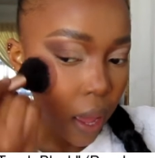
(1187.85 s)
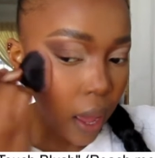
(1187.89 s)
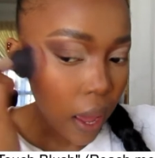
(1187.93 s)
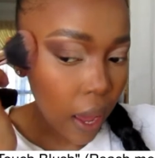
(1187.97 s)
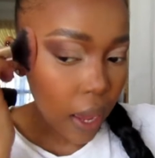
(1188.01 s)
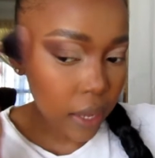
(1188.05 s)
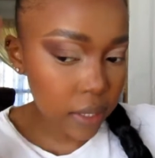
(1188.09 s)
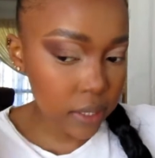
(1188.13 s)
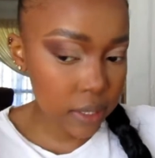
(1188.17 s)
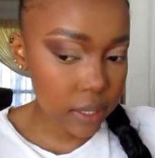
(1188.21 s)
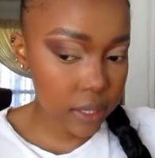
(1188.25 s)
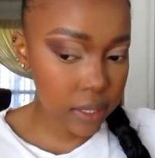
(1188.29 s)

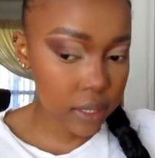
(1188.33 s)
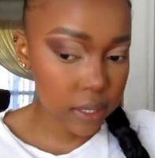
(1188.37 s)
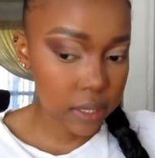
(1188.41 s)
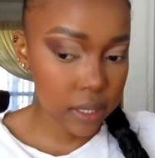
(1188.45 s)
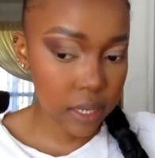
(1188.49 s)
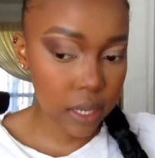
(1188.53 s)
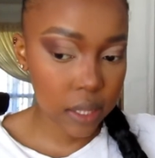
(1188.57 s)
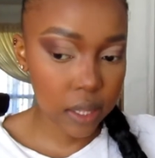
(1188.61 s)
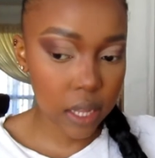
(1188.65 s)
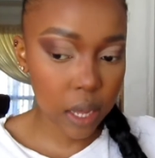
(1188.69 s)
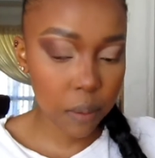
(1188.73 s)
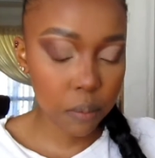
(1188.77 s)
As you can
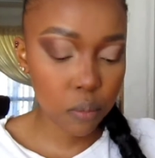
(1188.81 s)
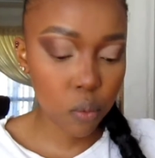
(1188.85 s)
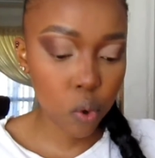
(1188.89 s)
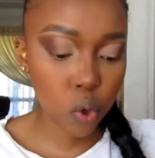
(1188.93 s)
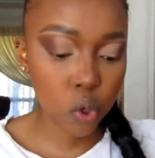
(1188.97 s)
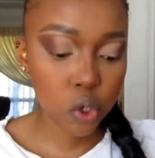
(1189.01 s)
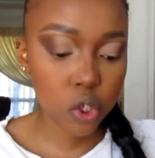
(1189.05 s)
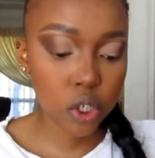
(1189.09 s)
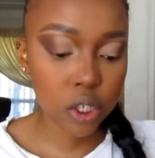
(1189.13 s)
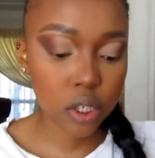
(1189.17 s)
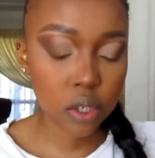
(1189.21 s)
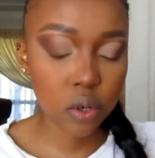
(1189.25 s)
see in that
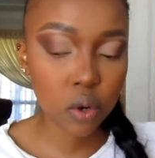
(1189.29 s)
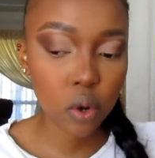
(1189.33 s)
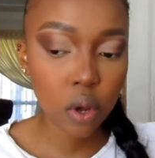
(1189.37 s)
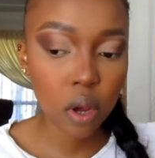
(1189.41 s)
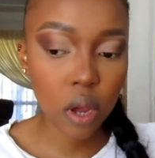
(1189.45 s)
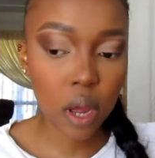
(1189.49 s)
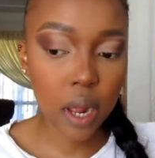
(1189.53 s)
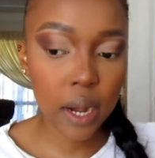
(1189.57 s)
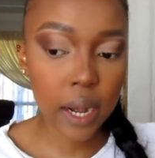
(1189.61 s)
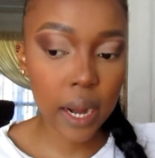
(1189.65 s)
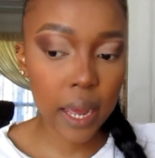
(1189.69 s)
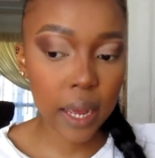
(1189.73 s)
motion,
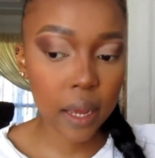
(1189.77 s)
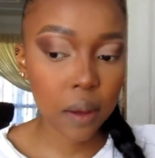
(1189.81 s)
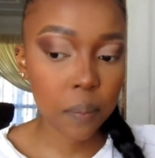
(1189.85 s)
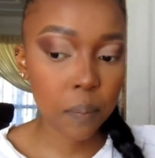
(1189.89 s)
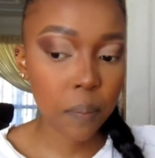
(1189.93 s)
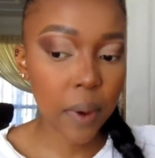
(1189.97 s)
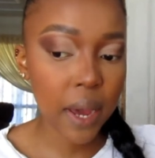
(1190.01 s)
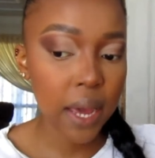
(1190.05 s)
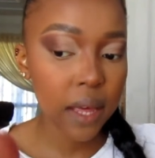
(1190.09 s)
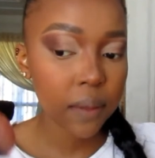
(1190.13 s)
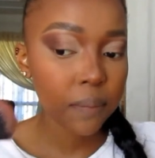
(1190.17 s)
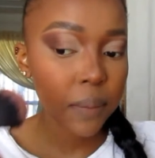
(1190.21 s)
like
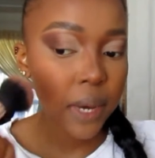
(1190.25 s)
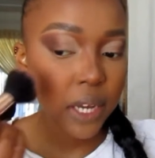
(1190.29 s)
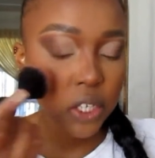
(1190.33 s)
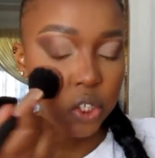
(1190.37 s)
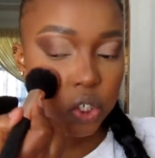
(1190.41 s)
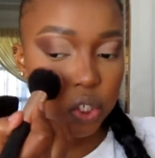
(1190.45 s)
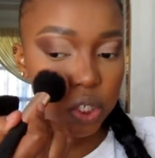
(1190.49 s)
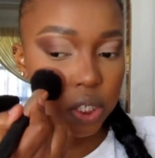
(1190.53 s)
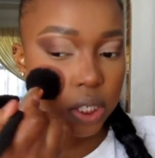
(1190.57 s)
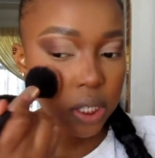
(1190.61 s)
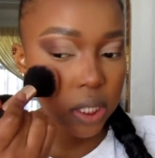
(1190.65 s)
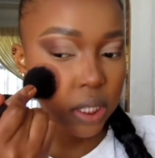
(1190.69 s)
by my
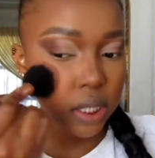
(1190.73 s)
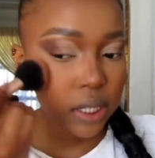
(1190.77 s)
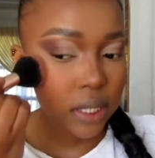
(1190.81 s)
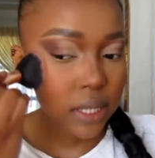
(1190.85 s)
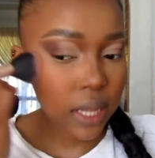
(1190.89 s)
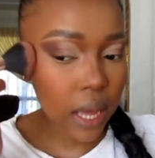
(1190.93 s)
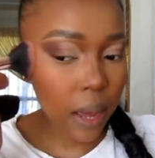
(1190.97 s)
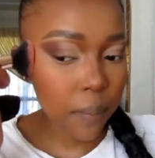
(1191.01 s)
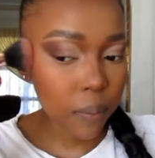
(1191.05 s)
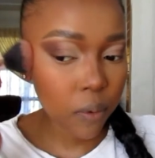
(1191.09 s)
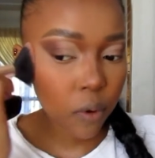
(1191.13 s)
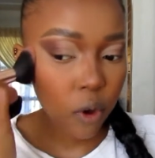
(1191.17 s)
cheeks, the
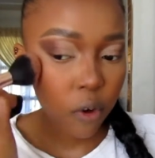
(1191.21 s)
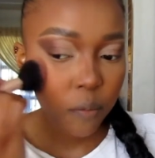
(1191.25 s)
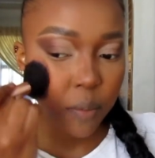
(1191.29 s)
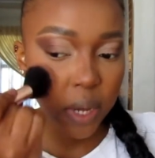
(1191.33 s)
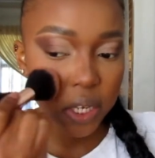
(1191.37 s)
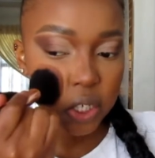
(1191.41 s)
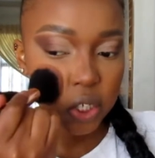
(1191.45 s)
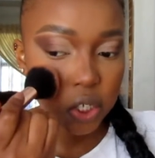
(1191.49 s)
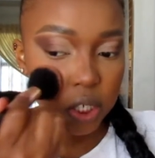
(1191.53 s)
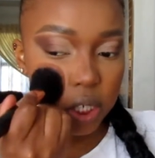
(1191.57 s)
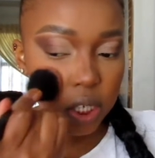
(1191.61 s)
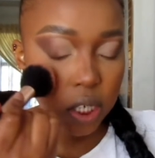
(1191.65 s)
apple on my
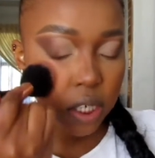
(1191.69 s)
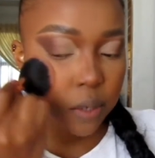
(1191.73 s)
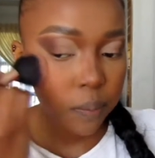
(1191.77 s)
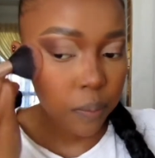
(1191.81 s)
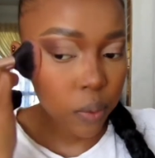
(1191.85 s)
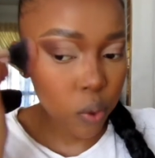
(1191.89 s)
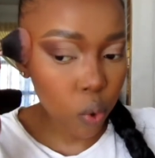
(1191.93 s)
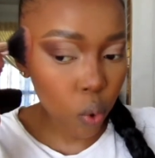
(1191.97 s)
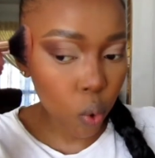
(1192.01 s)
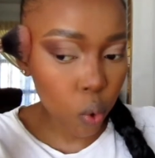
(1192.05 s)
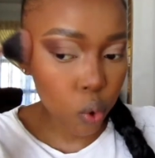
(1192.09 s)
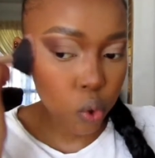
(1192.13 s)
cheek,
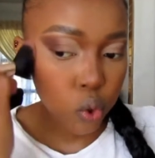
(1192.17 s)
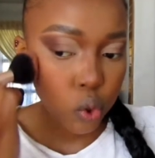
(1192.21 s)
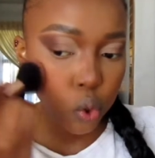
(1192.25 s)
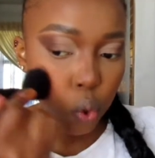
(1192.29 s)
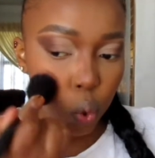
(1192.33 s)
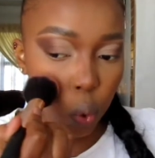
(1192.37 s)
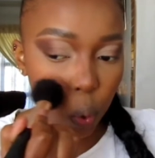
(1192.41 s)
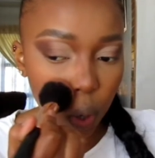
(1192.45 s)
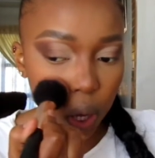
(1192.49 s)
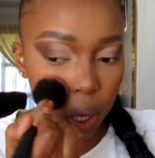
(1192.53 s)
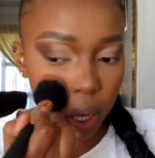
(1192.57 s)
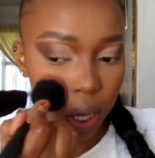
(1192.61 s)
but also
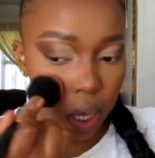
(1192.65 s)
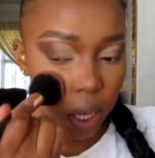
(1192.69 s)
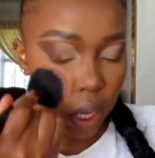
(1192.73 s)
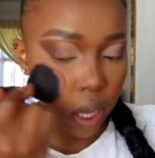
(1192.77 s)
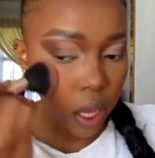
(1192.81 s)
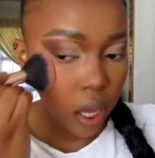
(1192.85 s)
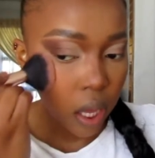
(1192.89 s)
going